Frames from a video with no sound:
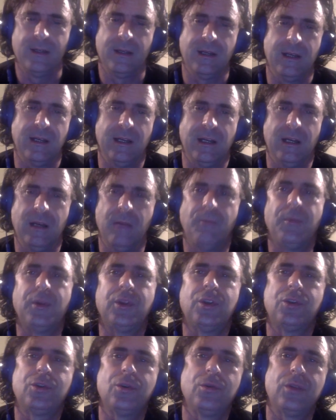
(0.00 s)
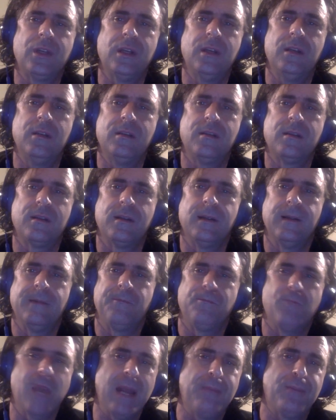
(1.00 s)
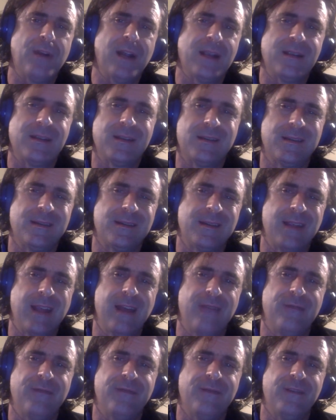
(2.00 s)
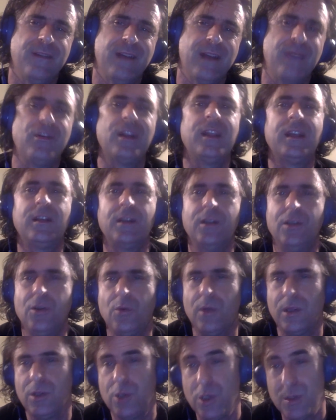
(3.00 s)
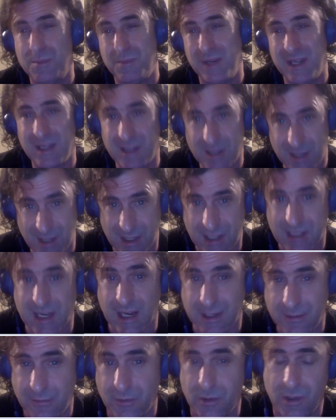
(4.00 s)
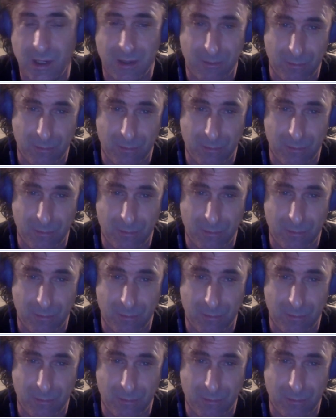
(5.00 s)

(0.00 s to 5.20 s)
but the truth is my processes have everything to do with just being successful in